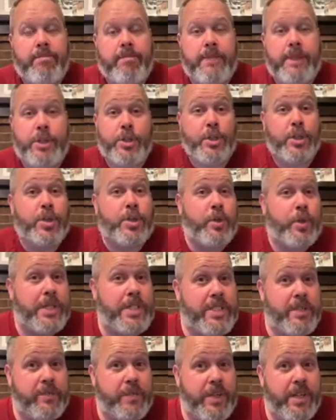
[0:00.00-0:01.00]
It's your
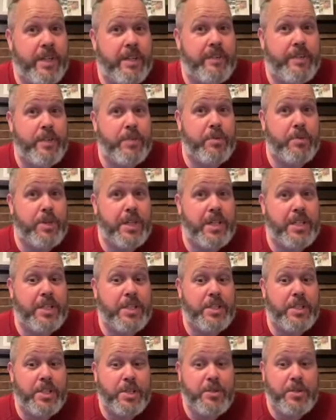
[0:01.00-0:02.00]
choice if you
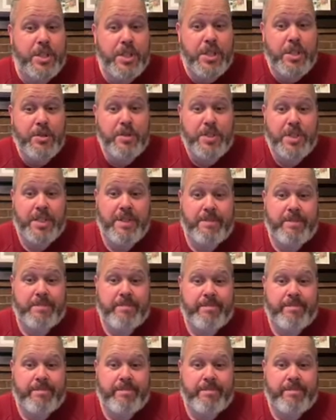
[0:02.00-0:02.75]
choose to use it.